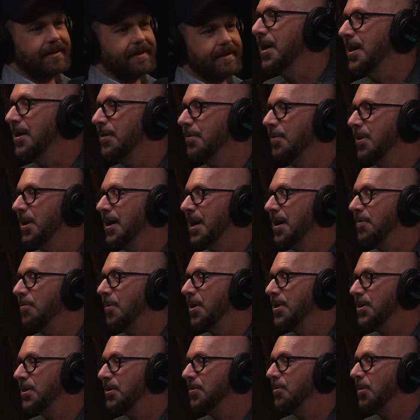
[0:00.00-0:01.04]
Right. What and
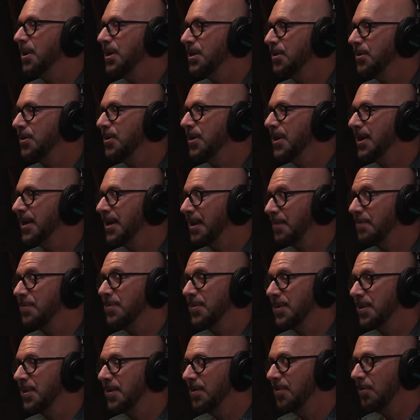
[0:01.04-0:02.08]
what do you what do you think and
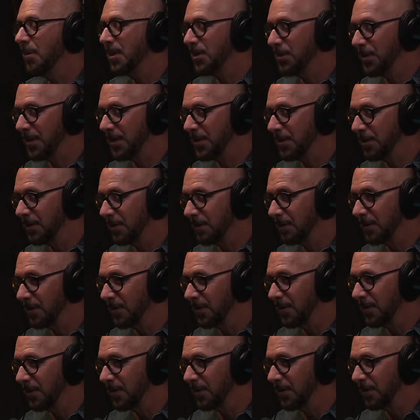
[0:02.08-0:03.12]
what do you think you're
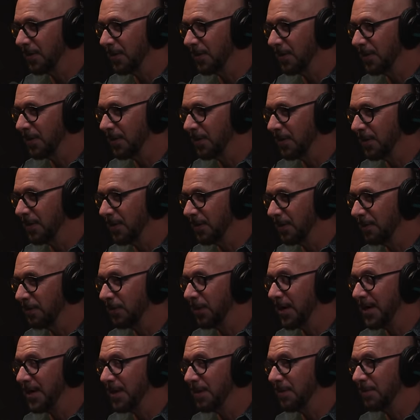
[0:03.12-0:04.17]

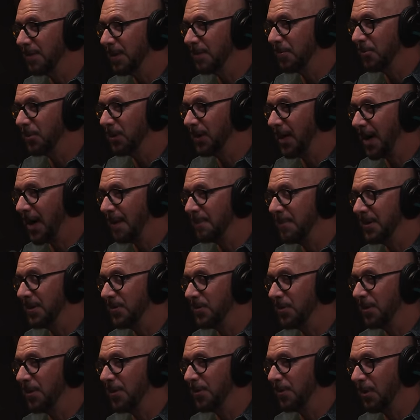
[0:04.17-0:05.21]
afraid of that will happen
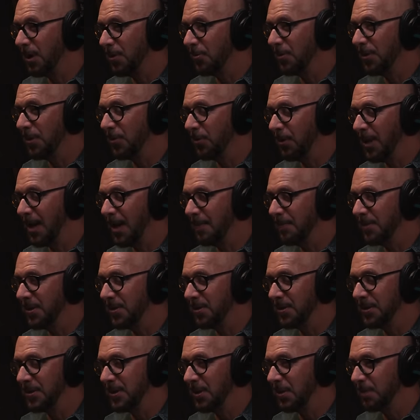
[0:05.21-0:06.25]
or the thought that will happen
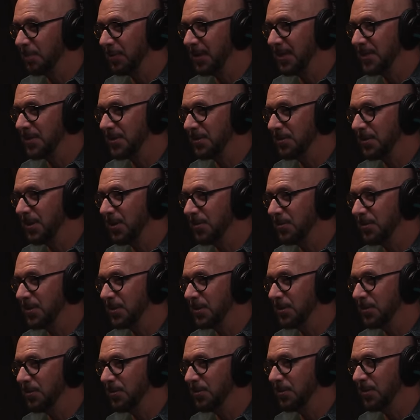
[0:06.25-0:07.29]
or the dark place you'll go
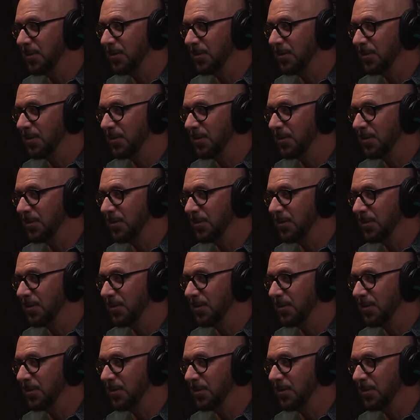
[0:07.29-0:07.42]
to